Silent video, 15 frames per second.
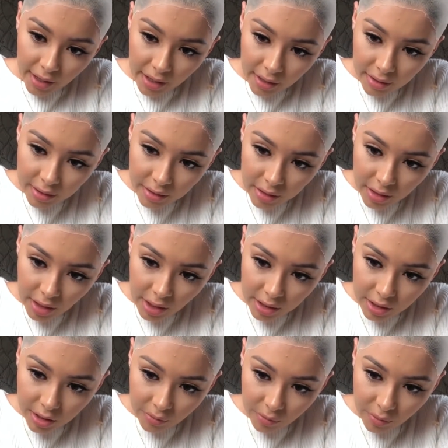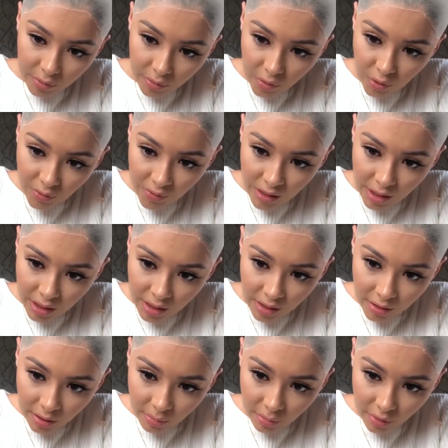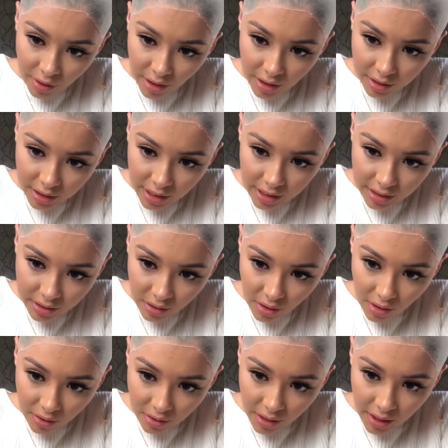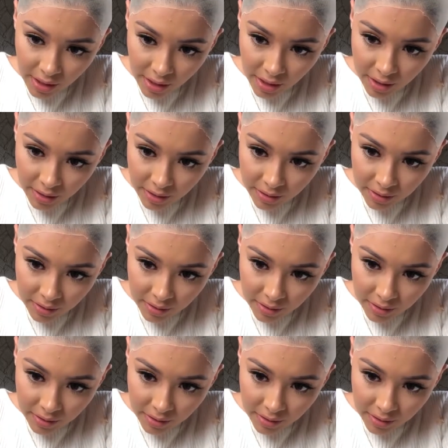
and start removing the product that is on there.